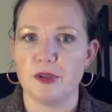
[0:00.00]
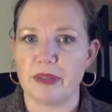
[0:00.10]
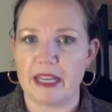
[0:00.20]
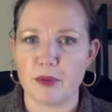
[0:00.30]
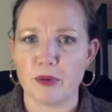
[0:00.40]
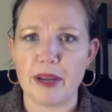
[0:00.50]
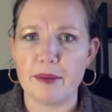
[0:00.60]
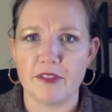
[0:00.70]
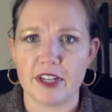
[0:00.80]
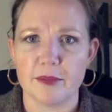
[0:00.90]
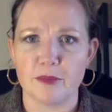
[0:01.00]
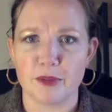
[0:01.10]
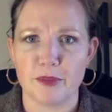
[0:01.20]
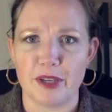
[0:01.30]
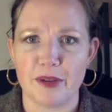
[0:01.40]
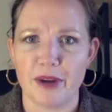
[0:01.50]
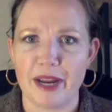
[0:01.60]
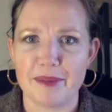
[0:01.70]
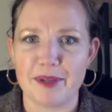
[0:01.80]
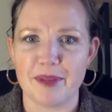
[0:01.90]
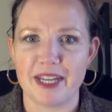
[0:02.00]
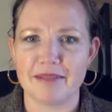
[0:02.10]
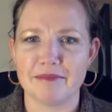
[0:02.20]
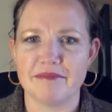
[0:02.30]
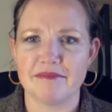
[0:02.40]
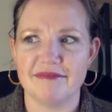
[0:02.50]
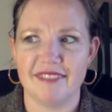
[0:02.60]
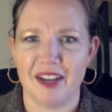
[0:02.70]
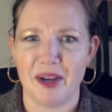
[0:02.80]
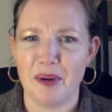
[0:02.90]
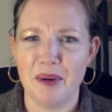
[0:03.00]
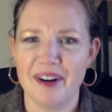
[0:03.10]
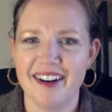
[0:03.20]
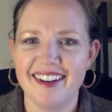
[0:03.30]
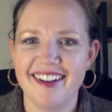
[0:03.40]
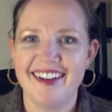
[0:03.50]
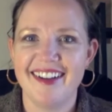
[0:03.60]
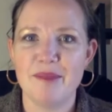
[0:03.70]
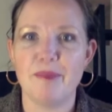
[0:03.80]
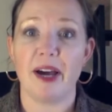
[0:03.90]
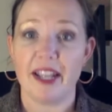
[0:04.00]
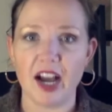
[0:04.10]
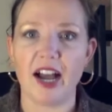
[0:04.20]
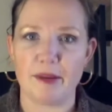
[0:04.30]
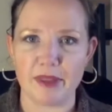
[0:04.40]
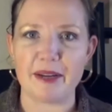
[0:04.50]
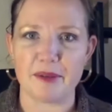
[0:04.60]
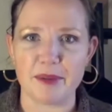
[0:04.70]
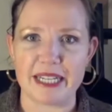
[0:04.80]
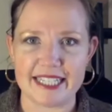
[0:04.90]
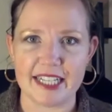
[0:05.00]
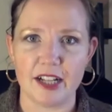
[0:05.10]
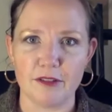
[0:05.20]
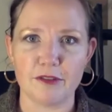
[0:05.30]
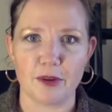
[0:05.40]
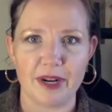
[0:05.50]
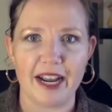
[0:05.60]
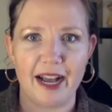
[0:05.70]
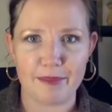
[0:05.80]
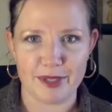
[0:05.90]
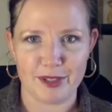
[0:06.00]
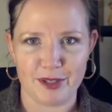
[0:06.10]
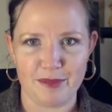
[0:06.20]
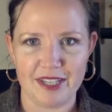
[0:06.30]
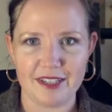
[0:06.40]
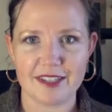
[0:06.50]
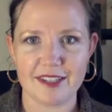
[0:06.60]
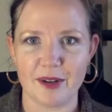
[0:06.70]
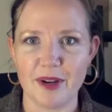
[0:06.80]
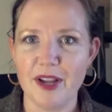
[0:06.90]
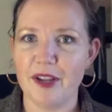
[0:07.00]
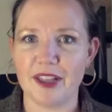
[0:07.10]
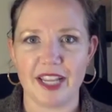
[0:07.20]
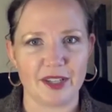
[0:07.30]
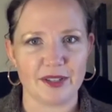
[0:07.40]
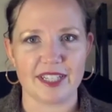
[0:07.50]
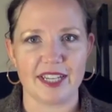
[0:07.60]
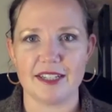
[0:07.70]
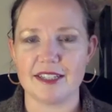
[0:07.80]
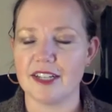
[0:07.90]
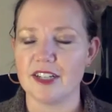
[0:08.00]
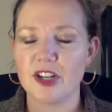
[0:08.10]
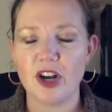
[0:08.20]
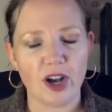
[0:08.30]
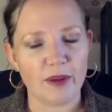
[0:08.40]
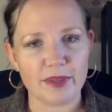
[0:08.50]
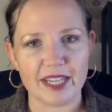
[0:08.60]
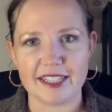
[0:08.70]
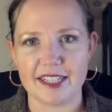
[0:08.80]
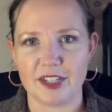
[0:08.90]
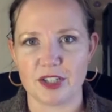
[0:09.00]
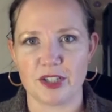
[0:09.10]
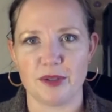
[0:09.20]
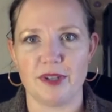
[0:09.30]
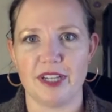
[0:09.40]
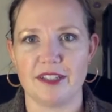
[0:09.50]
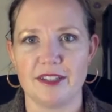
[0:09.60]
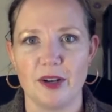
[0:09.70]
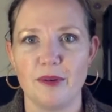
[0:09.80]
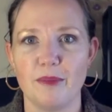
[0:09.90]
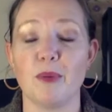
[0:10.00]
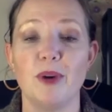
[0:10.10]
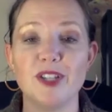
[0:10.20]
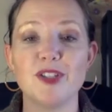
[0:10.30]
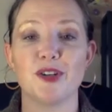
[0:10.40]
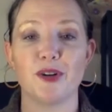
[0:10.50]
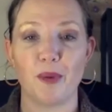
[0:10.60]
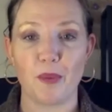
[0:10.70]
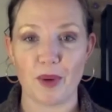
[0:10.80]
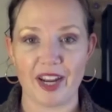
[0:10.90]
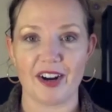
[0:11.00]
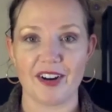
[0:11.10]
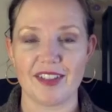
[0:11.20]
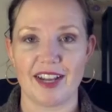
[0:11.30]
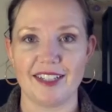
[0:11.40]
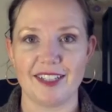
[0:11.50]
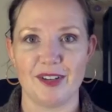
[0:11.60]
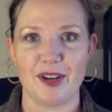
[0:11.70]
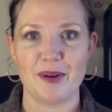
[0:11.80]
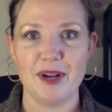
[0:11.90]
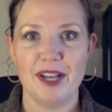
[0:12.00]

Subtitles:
blame a rape victim for being raped? I'm like, no, but I blamed myself for what happened to me. So like you said, it's such a complex issue. It's so, but once you're aware that, you know,